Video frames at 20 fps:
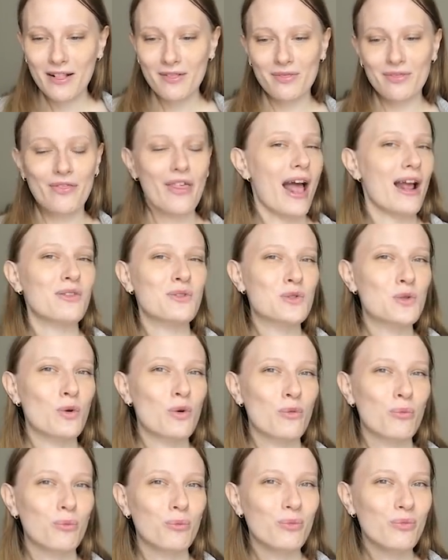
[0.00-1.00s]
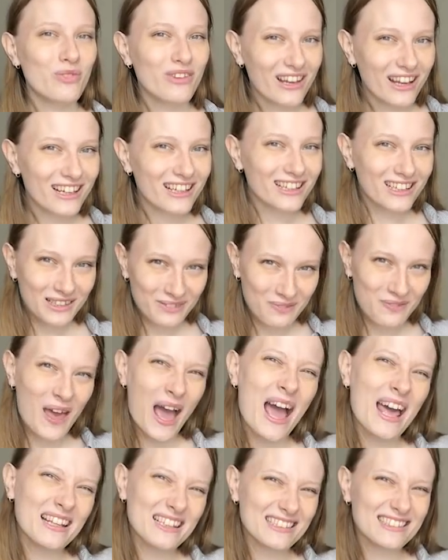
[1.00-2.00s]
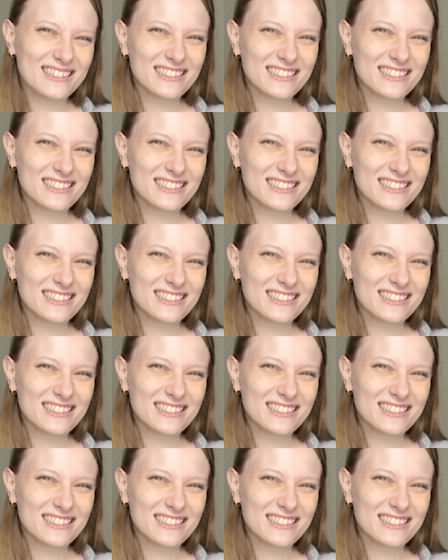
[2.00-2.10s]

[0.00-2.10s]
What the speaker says: that